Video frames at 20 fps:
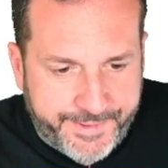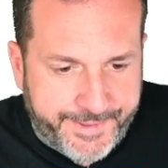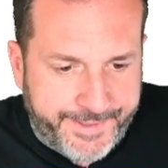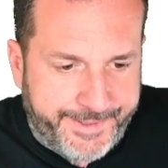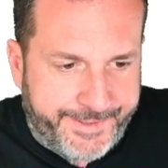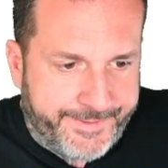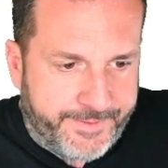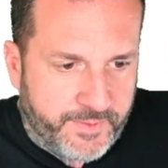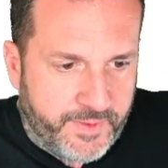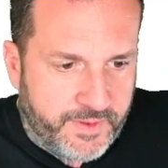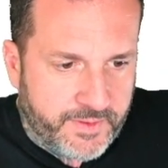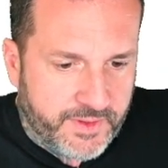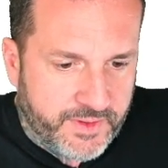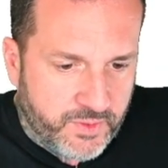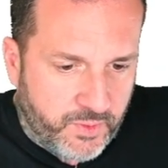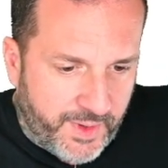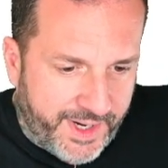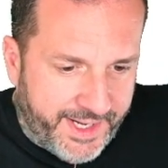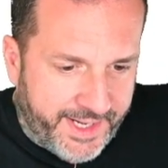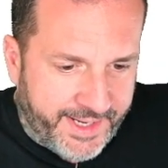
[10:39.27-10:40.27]
All right, we we're
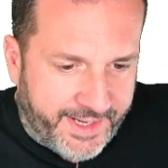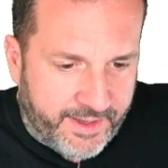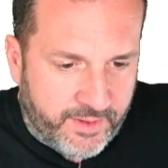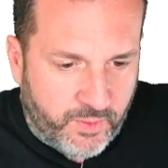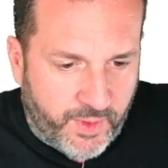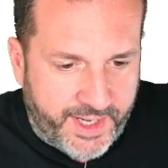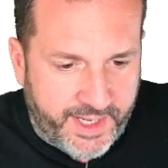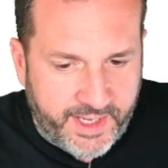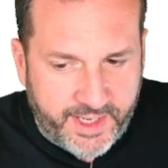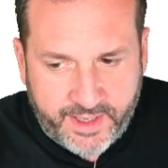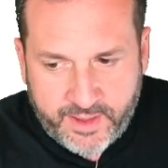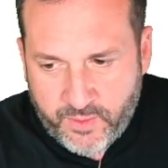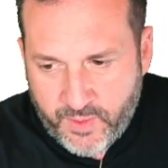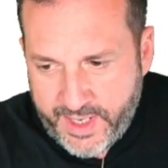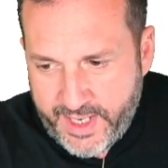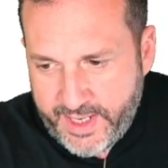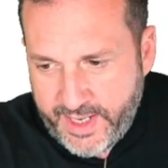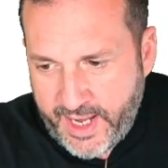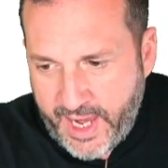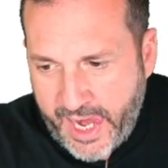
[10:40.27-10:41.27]
just waiting and waiting and
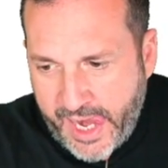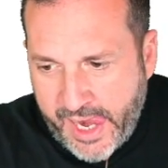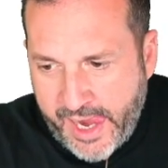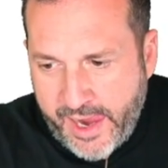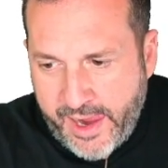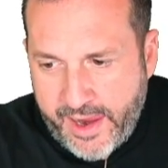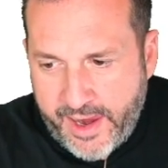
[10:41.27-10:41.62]
waiting.